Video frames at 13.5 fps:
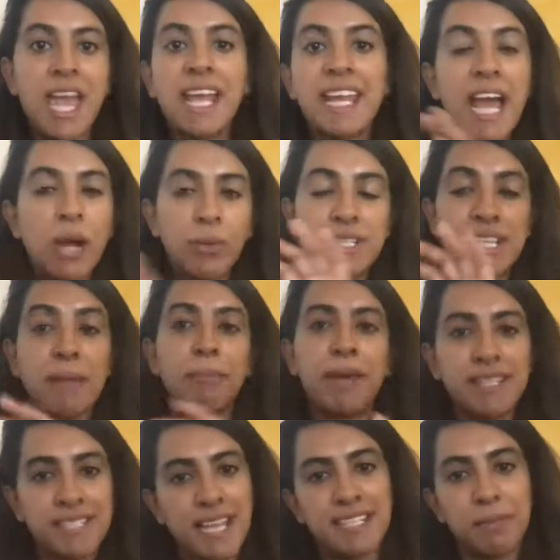and how is
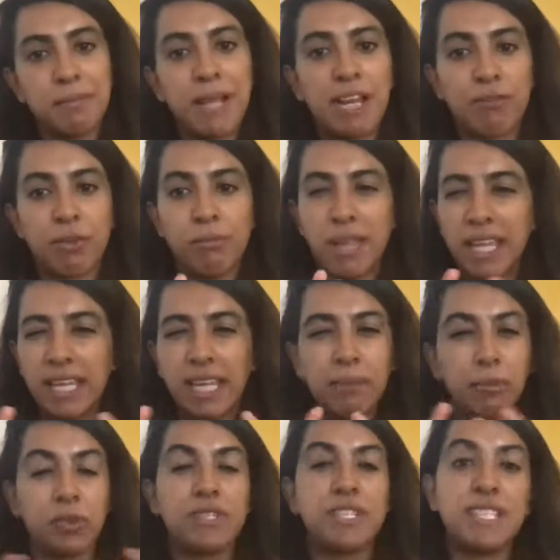M-Pesa as a platform making it
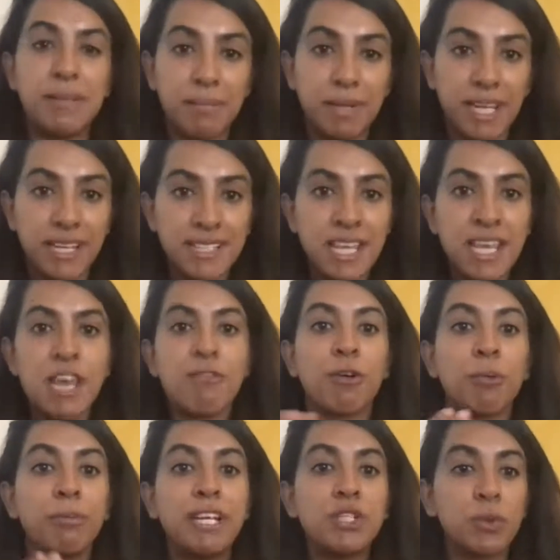more seamless for
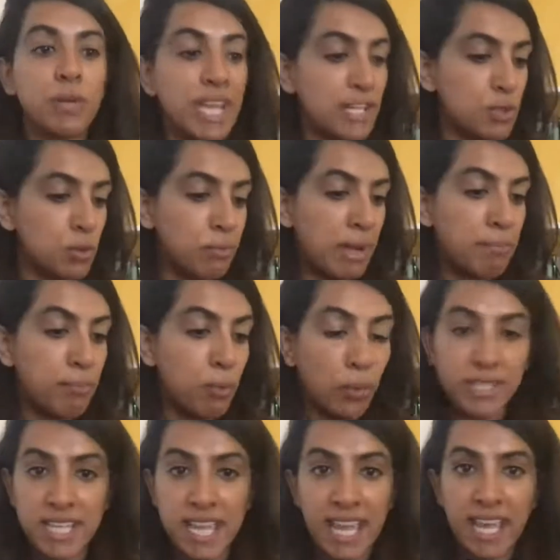me to get to my
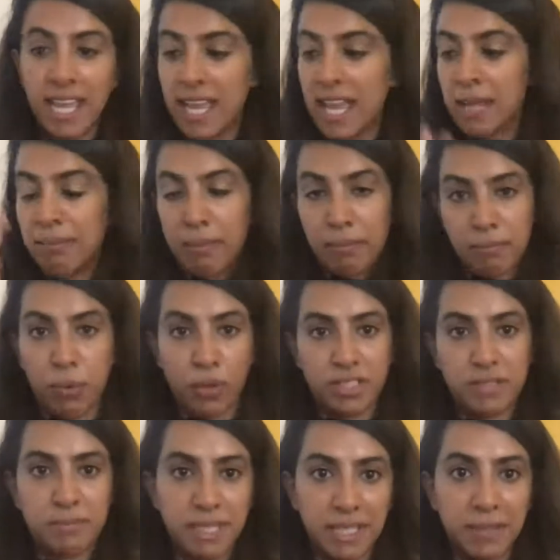point A and point B.